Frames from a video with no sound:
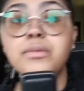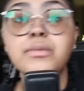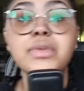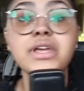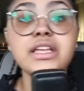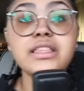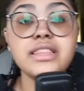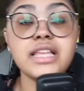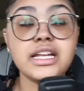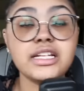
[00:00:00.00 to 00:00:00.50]

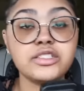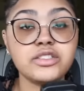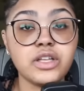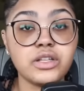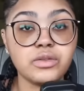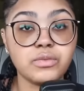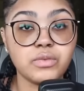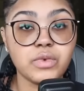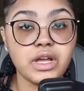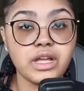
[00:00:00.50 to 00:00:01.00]
Being that he's on
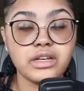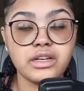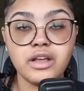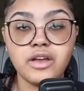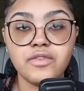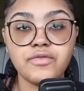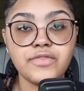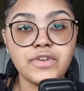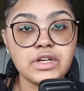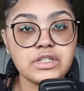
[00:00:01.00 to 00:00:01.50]
the run,
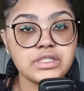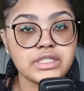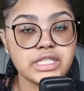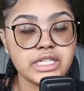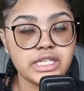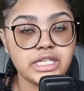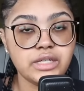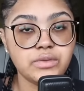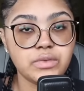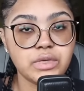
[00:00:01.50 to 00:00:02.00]
first
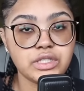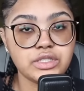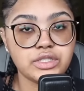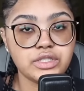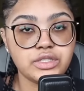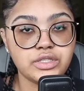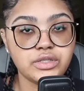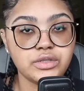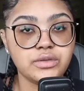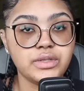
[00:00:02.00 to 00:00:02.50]
thing he wants to
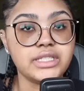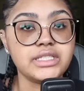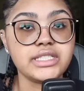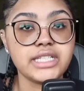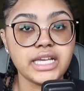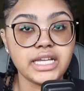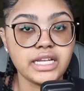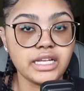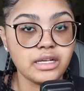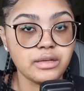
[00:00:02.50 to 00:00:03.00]
do is
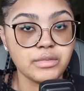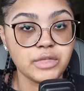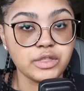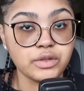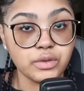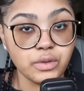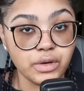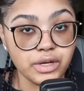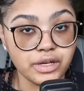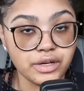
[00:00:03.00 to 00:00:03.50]
get him a
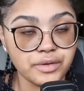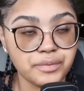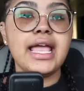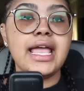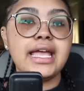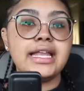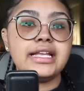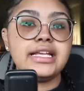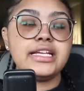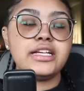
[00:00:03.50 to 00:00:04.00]
lawyer.
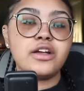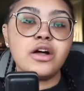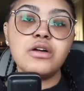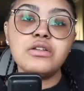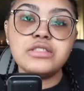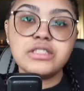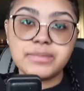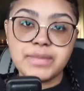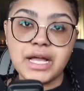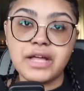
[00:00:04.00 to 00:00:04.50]
And he
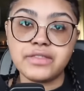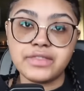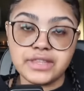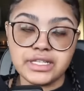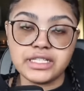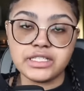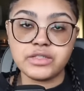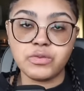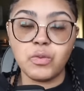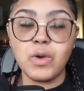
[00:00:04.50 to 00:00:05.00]
goes about
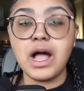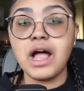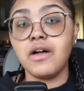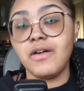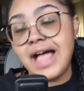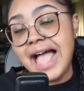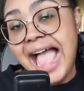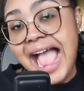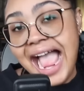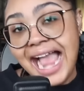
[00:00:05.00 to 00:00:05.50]
this
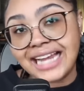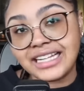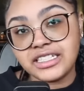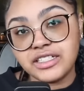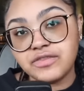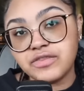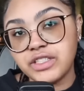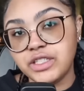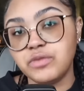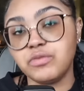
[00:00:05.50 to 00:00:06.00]
while
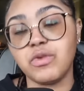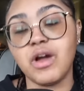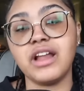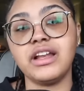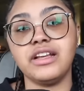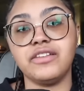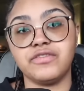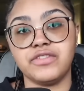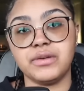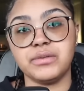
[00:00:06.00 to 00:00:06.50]
actively
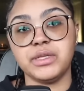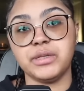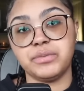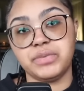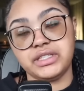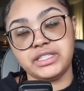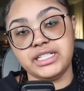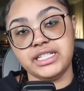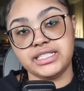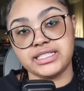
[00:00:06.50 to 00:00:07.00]
running from the
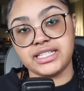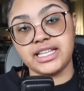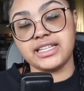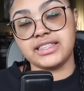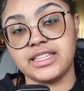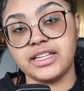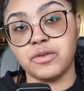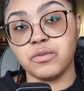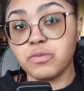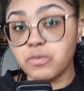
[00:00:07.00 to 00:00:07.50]
police, like
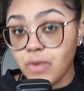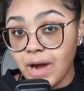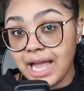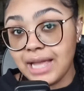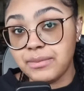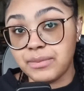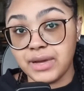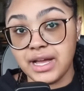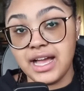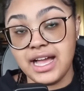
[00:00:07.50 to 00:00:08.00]
they're
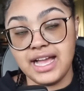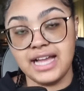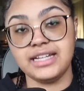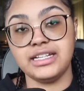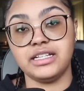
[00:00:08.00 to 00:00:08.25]
right behind